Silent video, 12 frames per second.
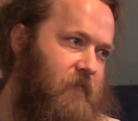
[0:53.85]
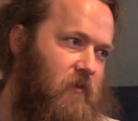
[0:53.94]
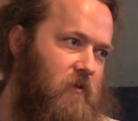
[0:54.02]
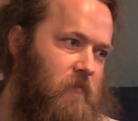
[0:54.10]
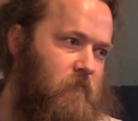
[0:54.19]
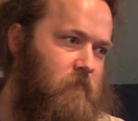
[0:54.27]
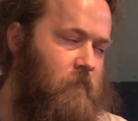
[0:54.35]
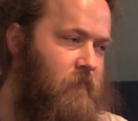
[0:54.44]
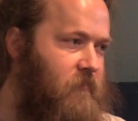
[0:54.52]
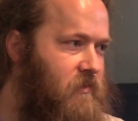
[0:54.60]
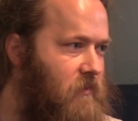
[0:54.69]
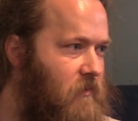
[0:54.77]

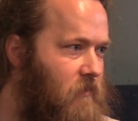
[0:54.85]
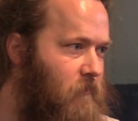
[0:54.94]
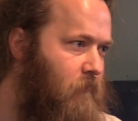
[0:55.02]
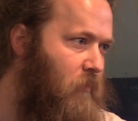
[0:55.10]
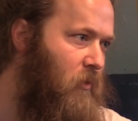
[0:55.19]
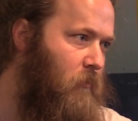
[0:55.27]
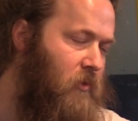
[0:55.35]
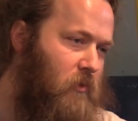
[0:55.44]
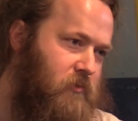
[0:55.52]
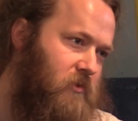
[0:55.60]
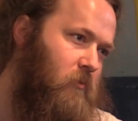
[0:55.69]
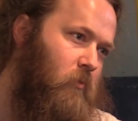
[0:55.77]
from the
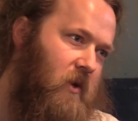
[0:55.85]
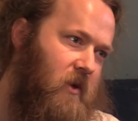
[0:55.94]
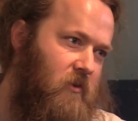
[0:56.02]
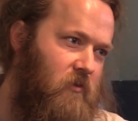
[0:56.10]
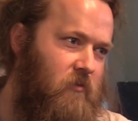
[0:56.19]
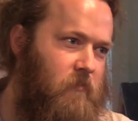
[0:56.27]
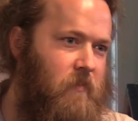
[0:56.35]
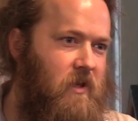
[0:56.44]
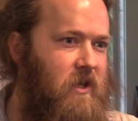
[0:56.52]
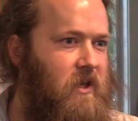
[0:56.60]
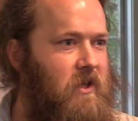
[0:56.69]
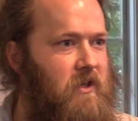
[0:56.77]
permaculture realm
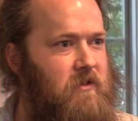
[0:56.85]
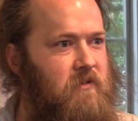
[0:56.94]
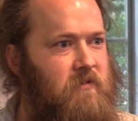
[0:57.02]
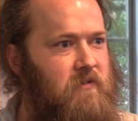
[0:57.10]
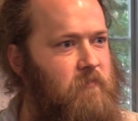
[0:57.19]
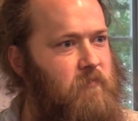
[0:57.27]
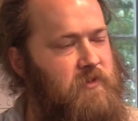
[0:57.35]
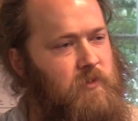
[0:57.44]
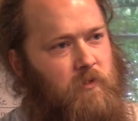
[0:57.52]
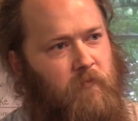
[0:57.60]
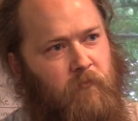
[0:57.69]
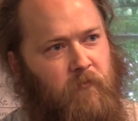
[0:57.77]
and
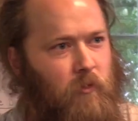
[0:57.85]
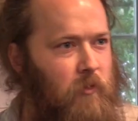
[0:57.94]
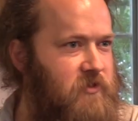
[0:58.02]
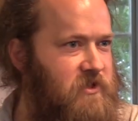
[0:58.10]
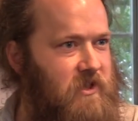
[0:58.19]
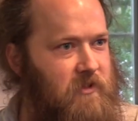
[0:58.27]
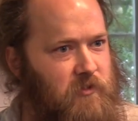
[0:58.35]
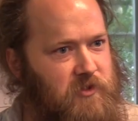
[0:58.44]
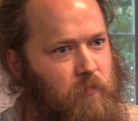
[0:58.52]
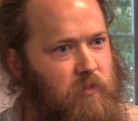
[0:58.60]
sort of earth skills,